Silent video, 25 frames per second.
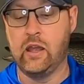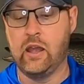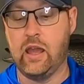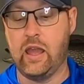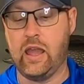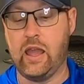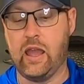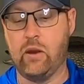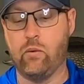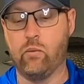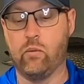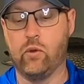
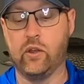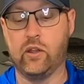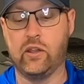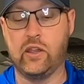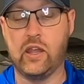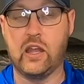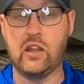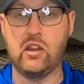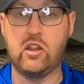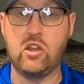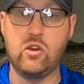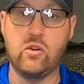and we'll
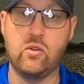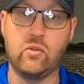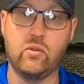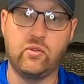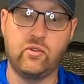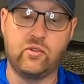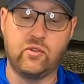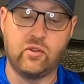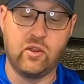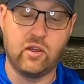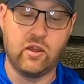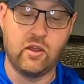again
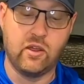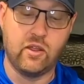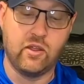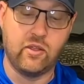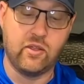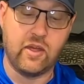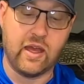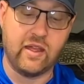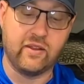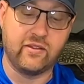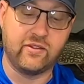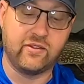use
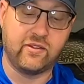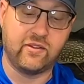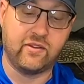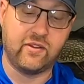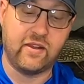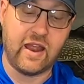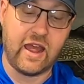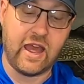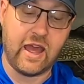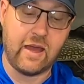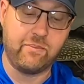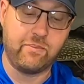that
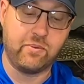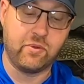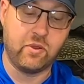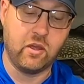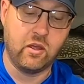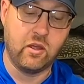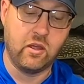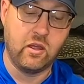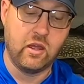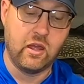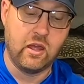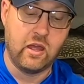snap
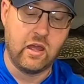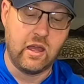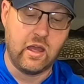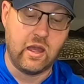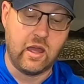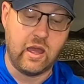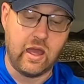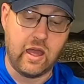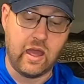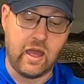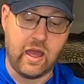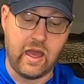
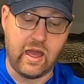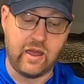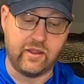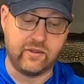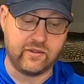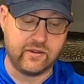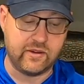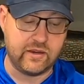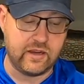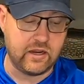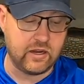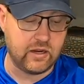
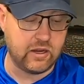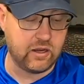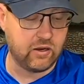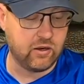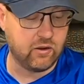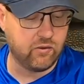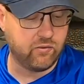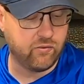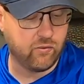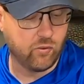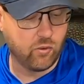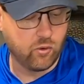as
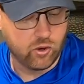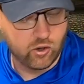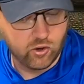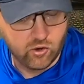needed for